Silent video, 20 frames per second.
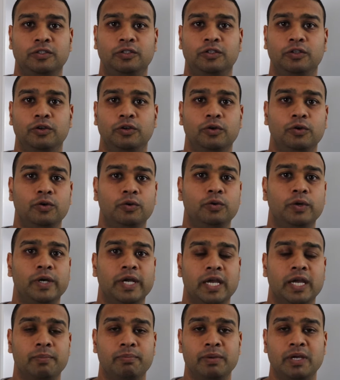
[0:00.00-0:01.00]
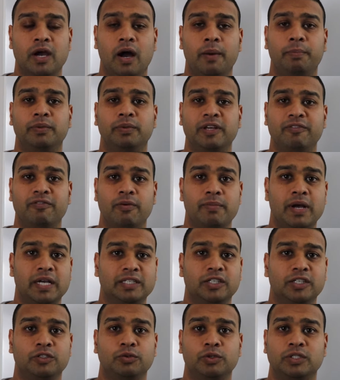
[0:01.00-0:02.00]
do hit me up, leave a
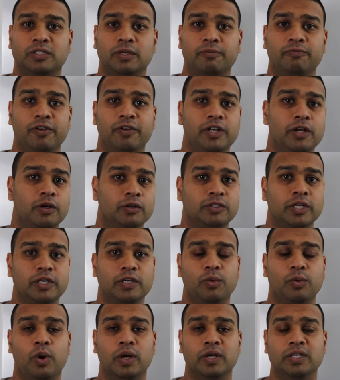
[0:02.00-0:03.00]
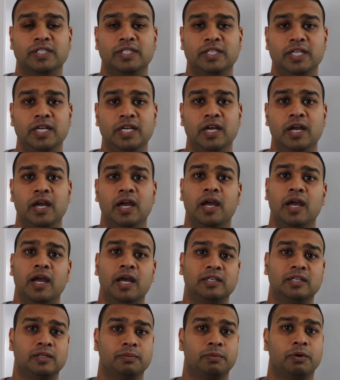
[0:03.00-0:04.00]
message with some videos that you want to see
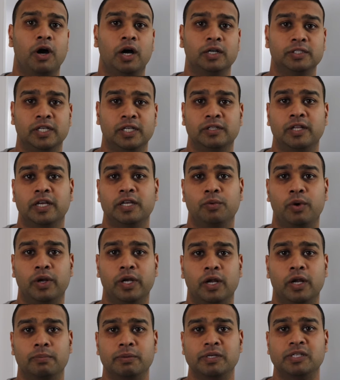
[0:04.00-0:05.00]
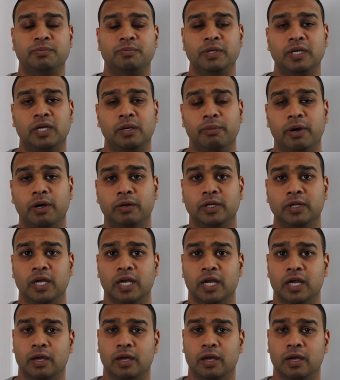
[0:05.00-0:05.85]
and some content that you want to hear me speak about.